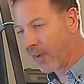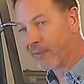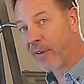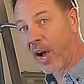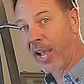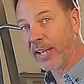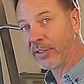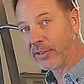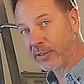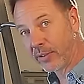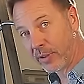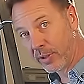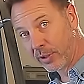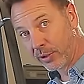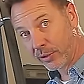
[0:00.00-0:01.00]
a vise,
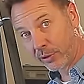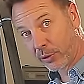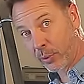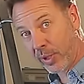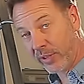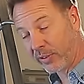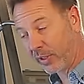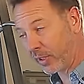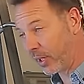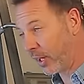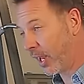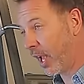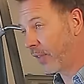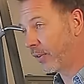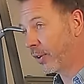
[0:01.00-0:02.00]
squeeze it
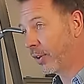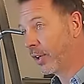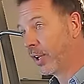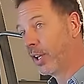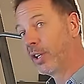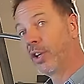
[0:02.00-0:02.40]
together.